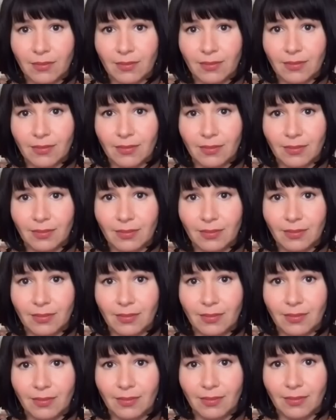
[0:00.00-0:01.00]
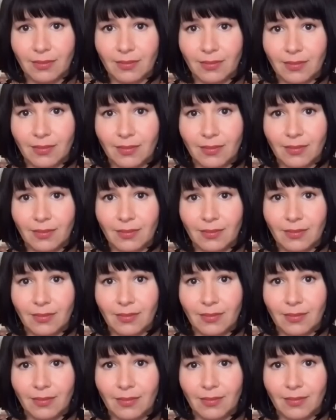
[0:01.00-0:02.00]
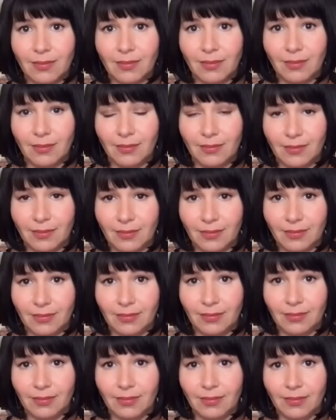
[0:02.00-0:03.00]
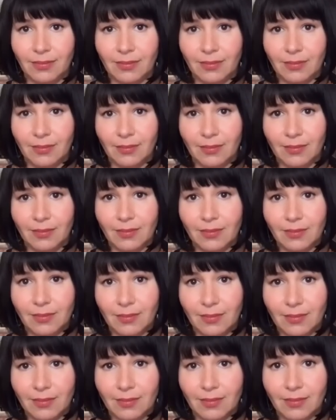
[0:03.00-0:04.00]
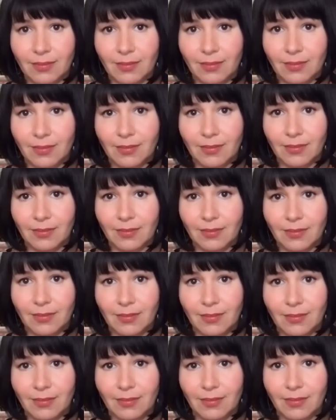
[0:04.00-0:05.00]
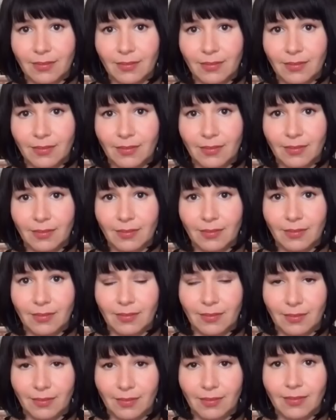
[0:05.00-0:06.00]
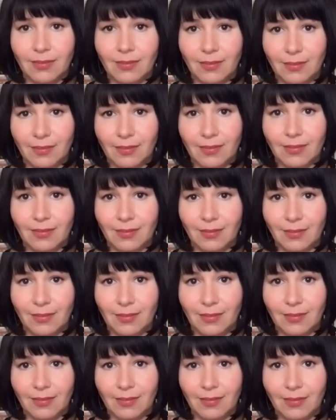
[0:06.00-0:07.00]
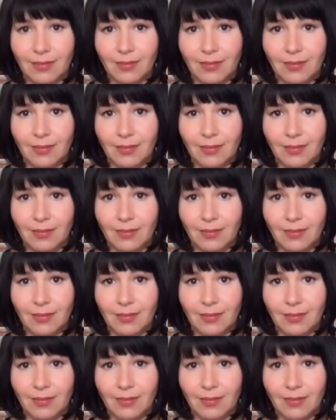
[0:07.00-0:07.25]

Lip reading: (silent)